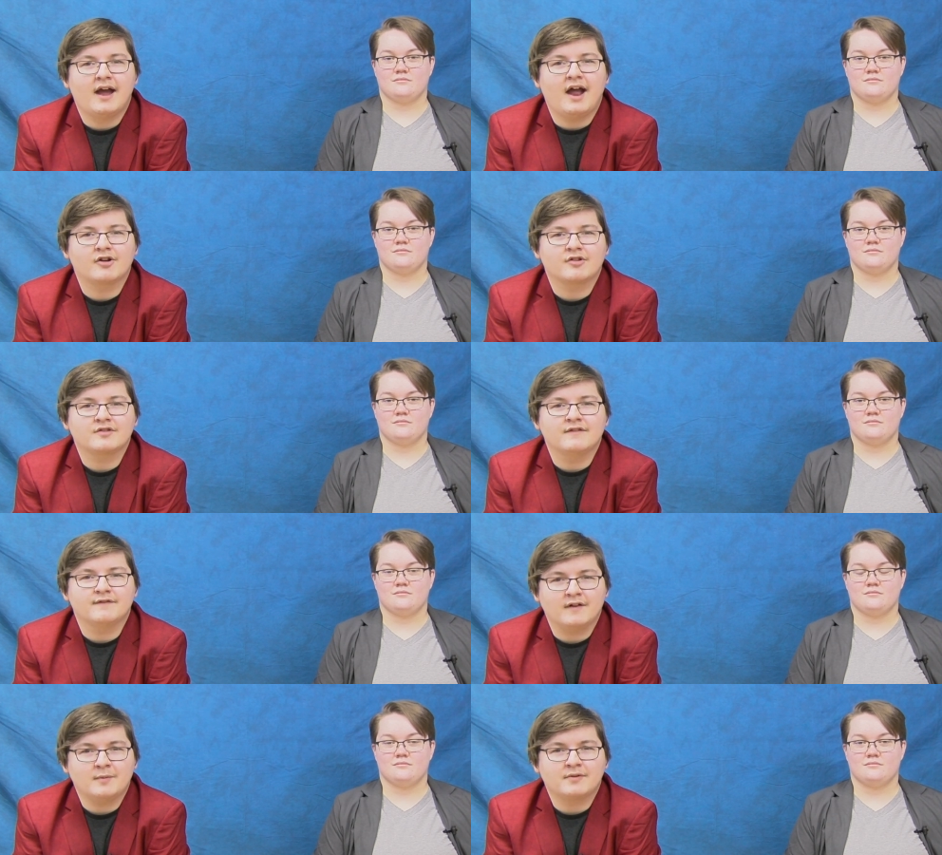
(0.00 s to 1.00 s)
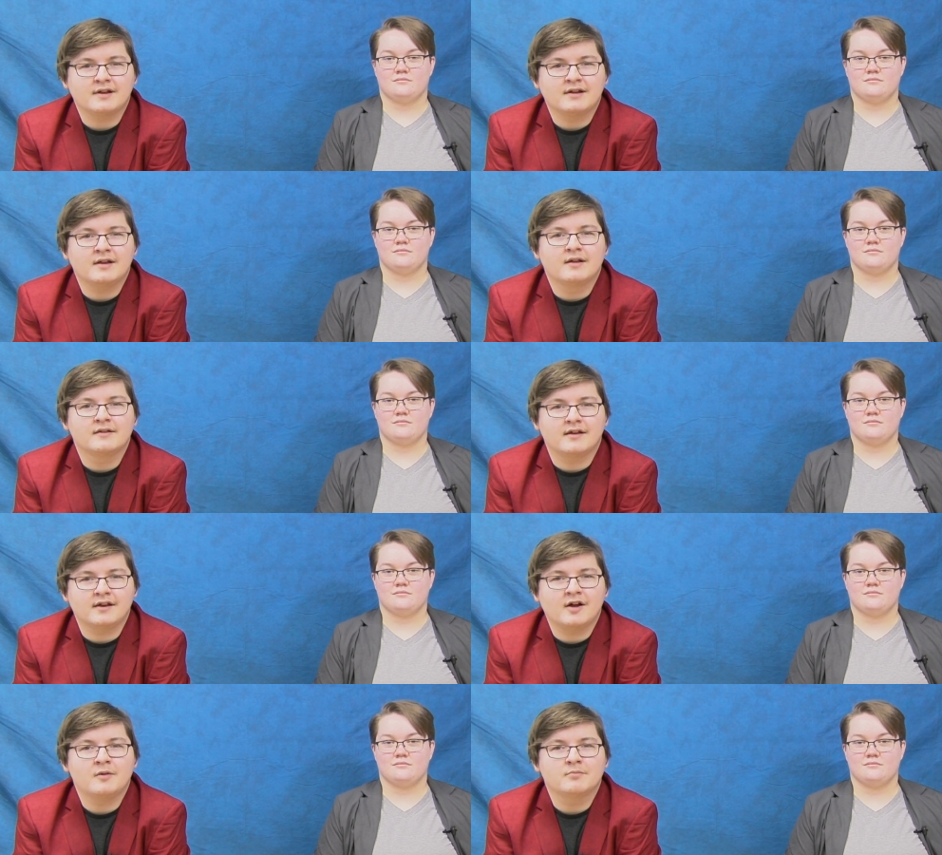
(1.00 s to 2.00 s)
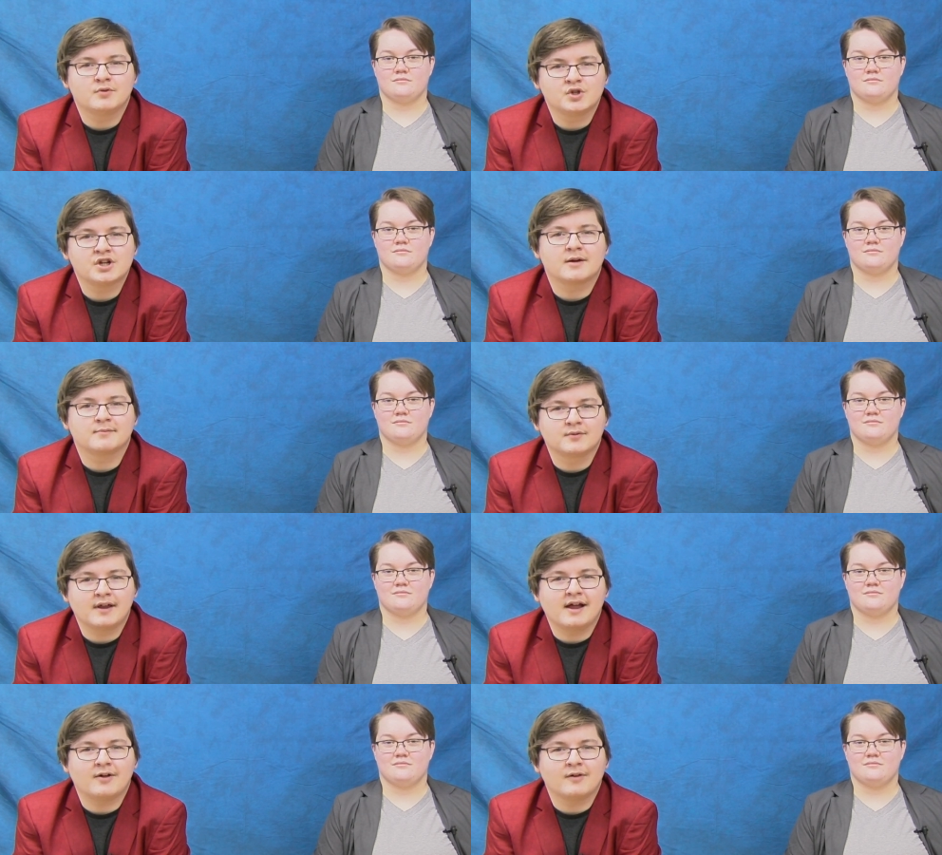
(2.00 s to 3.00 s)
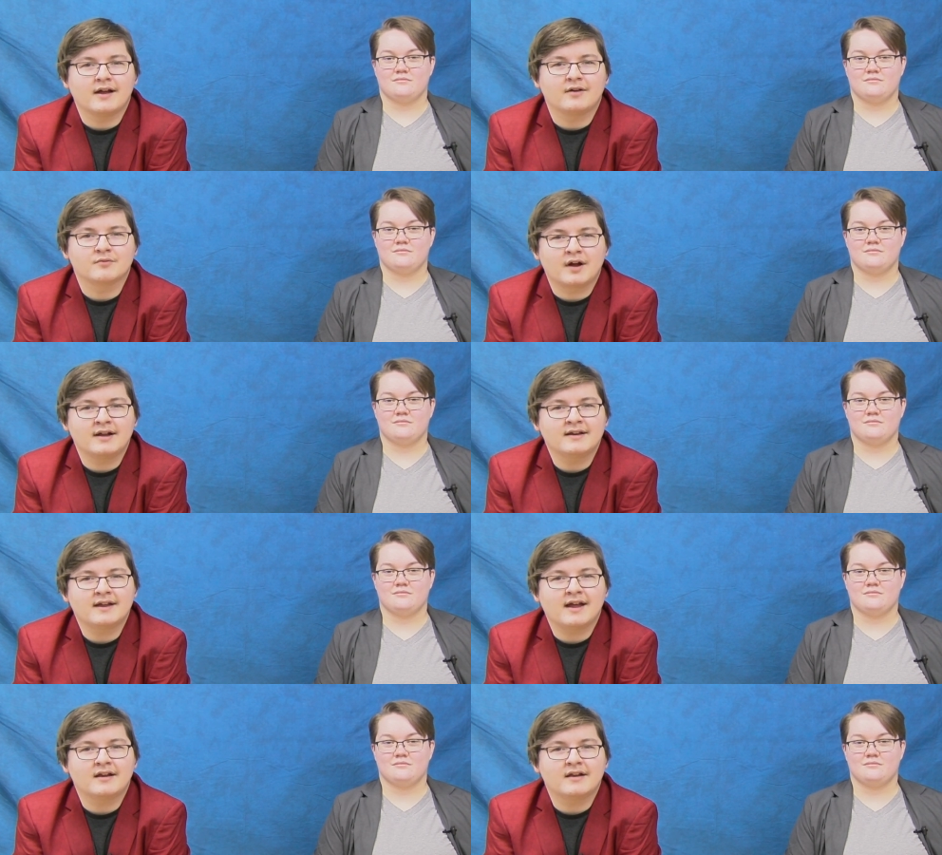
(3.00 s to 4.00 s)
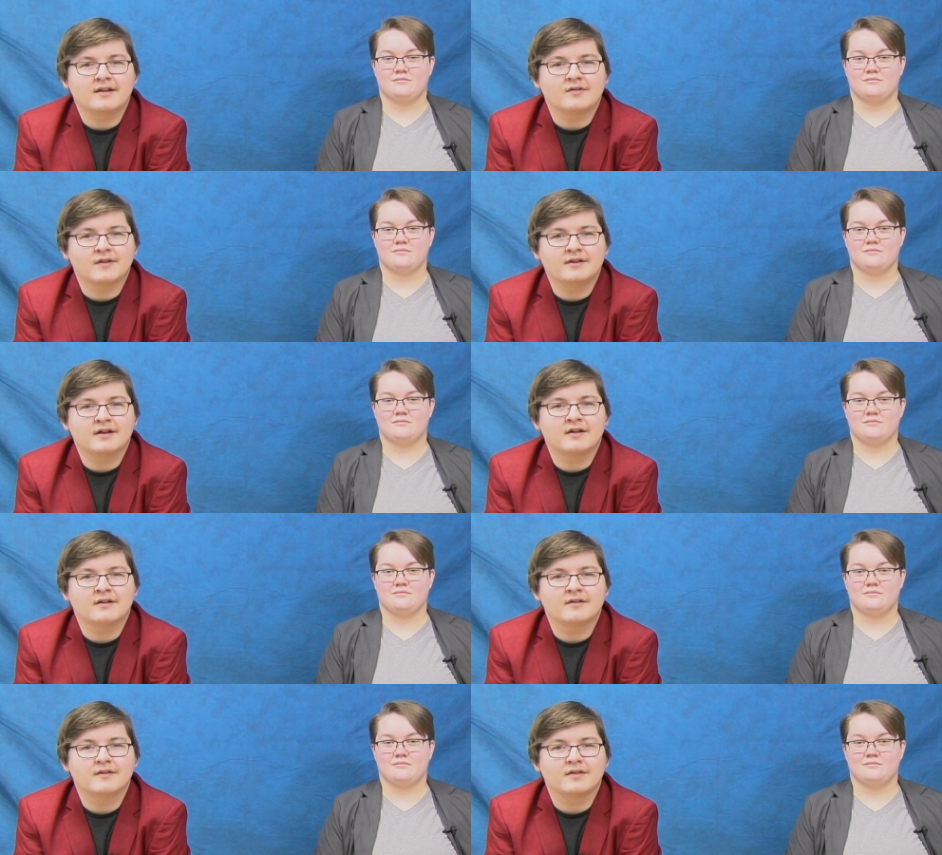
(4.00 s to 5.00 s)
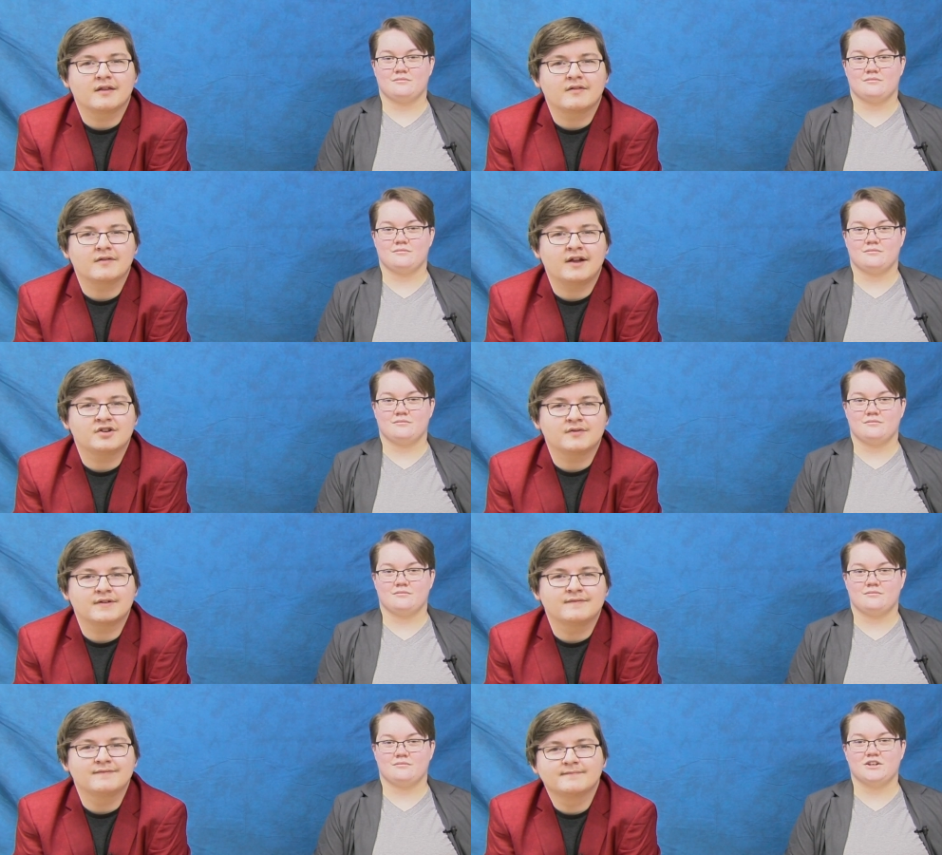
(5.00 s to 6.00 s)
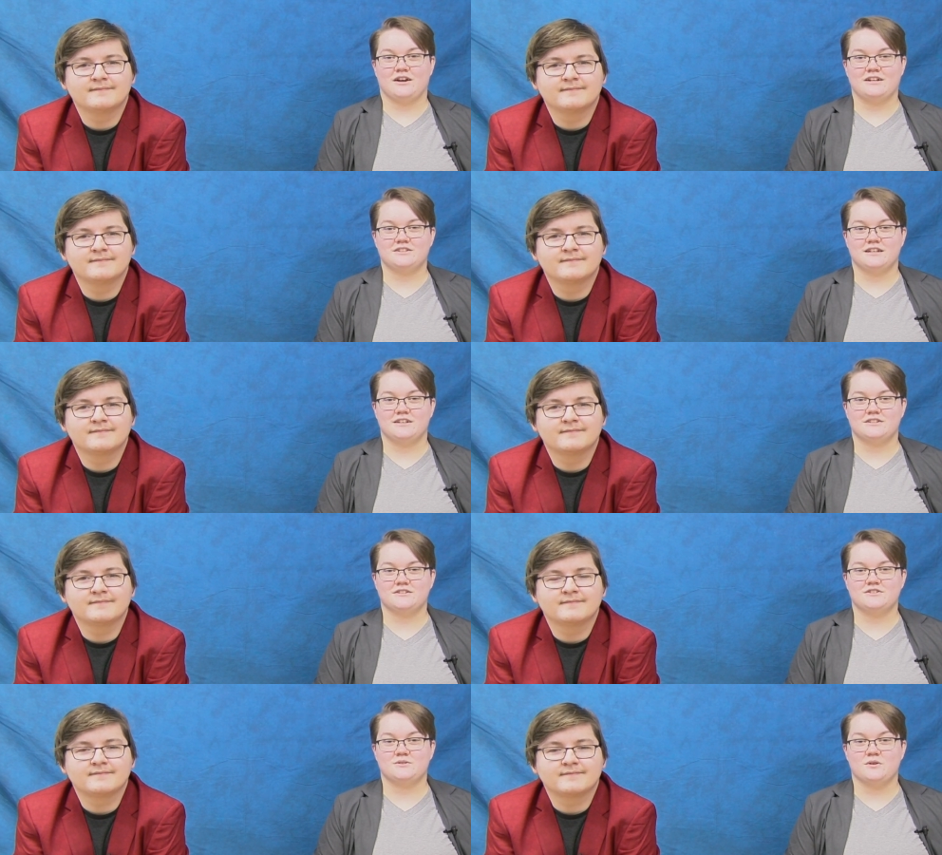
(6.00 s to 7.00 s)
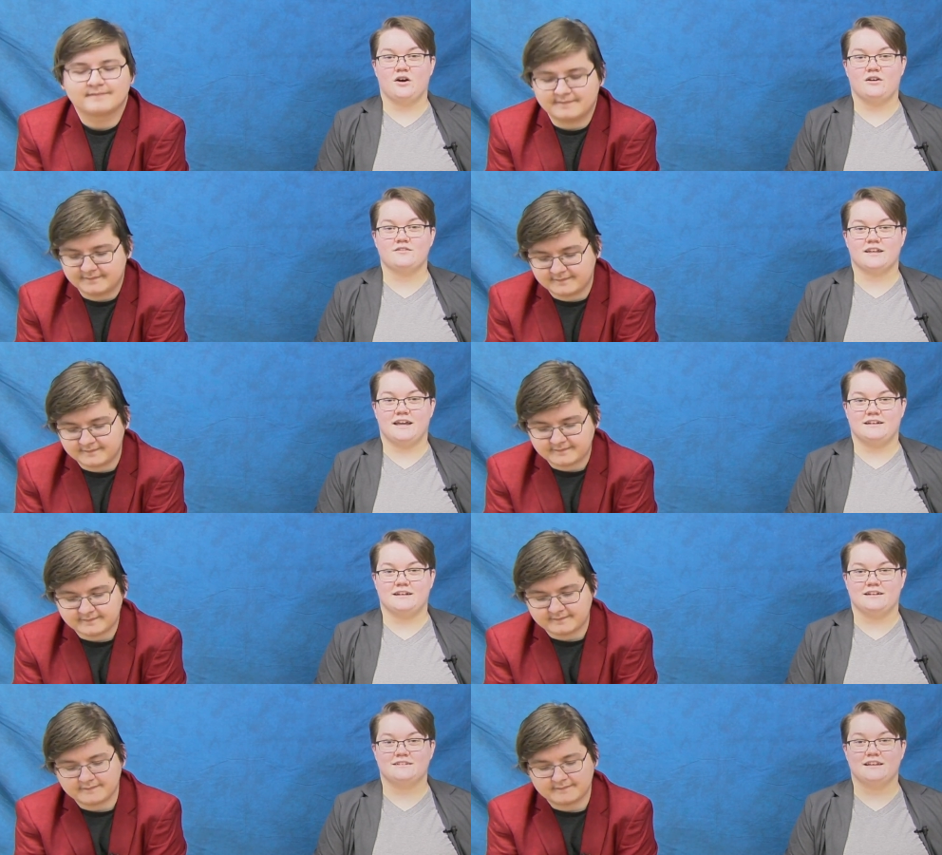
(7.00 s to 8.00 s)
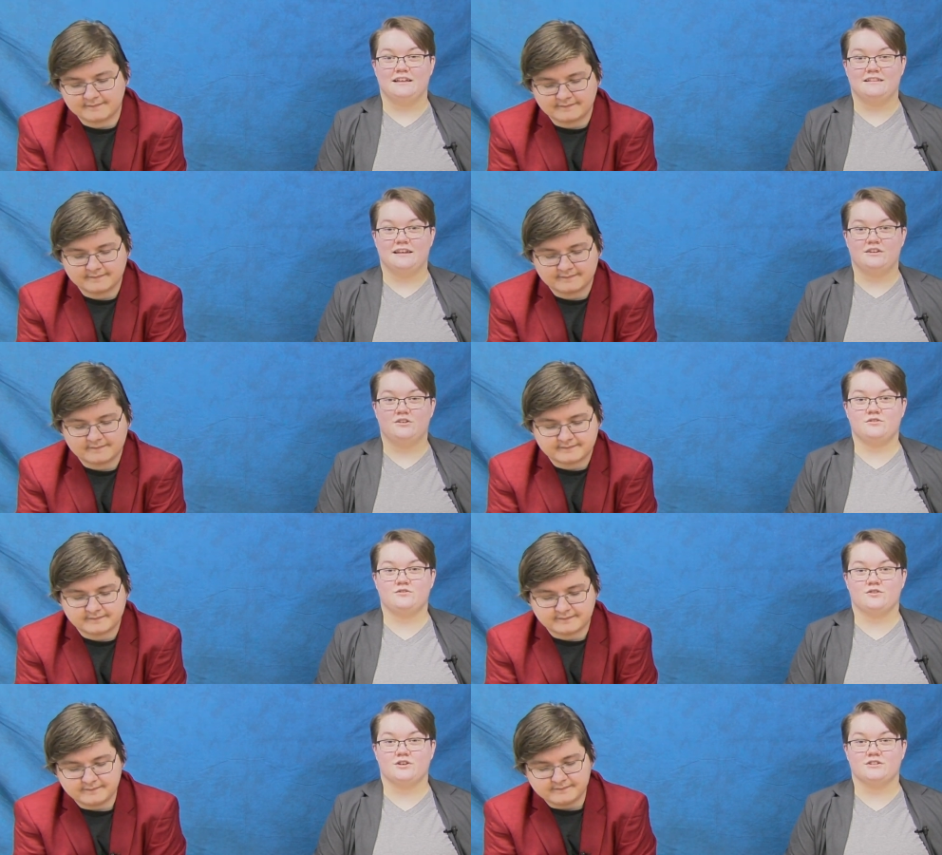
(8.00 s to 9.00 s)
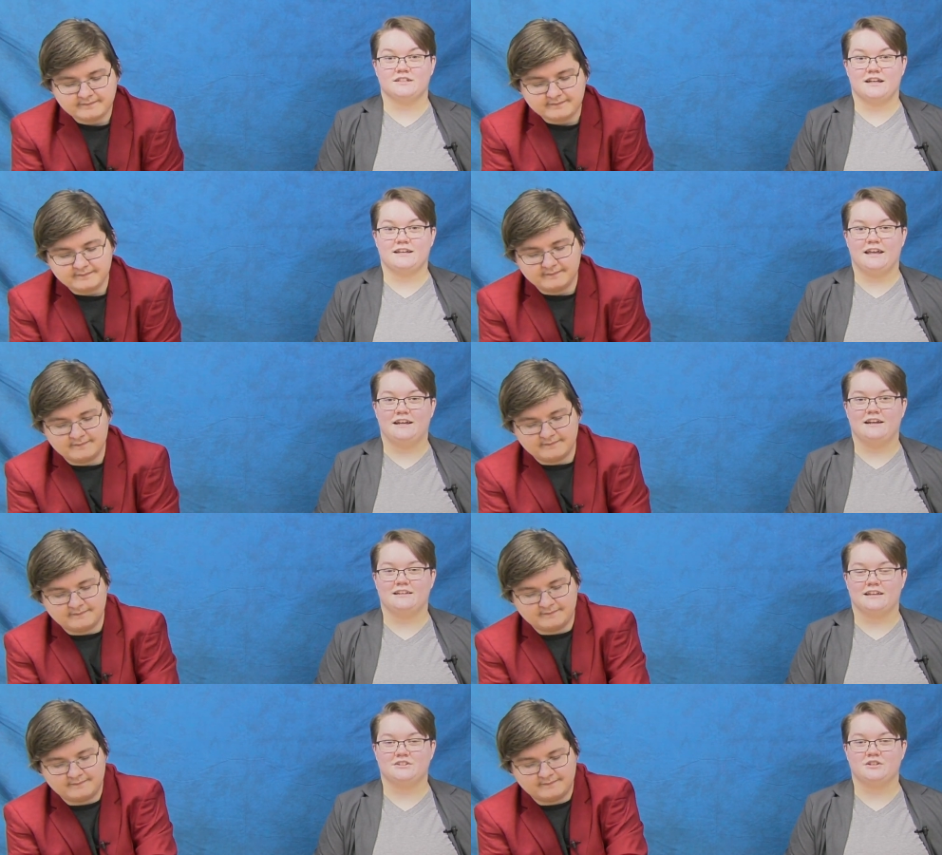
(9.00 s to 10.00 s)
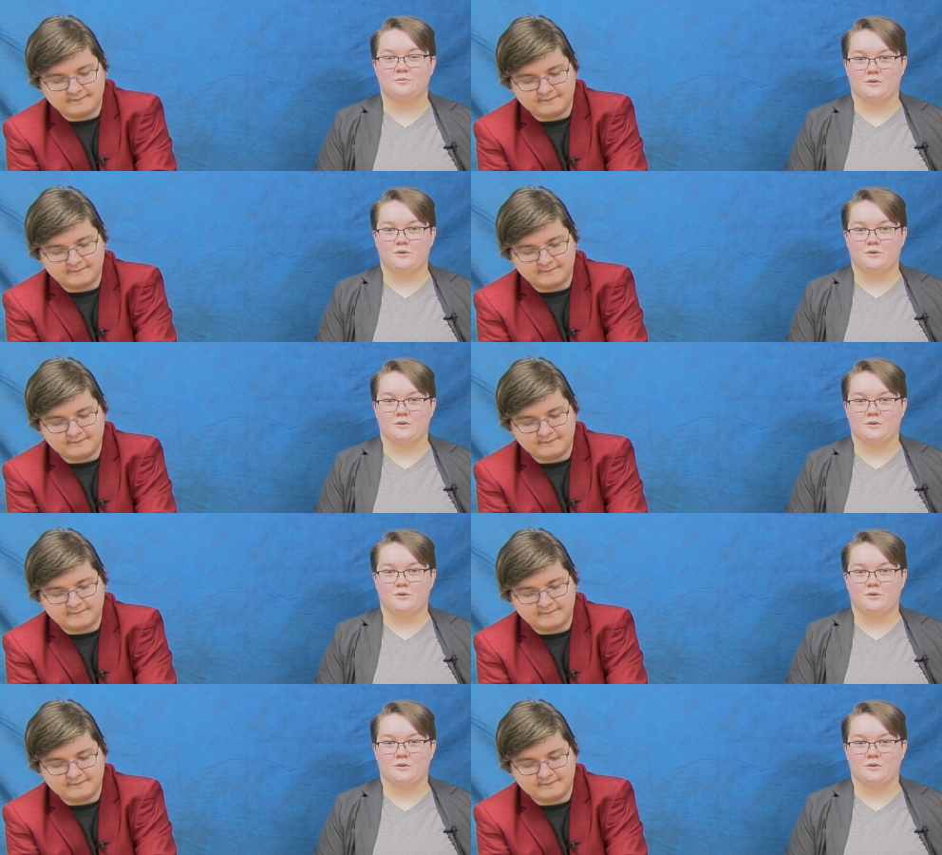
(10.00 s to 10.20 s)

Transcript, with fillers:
Speaker 1: NRSD Phillipston, Danielle Boucher Brunel, and write in candidate Linda Langevin.
Speaker 2: Congratulations to all of the candidates and thank you for your dedicated election